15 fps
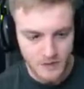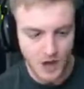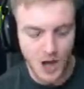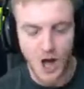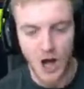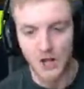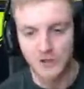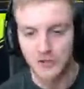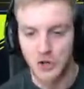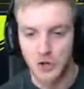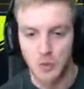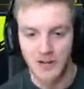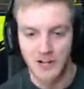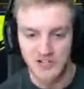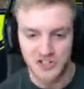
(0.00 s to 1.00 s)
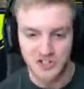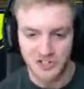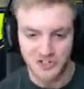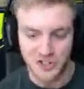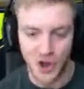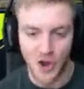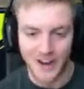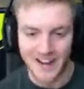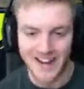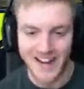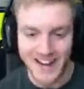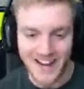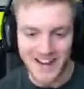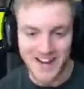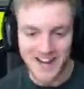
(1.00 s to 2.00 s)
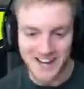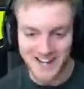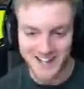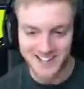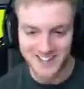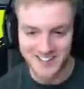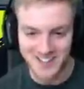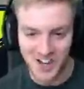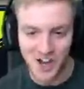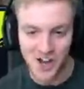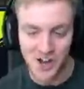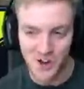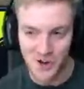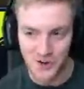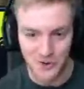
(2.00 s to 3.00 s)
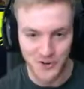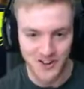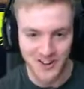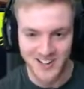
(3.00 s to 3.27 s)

Oh, dude, we're literally just going in. Let's go.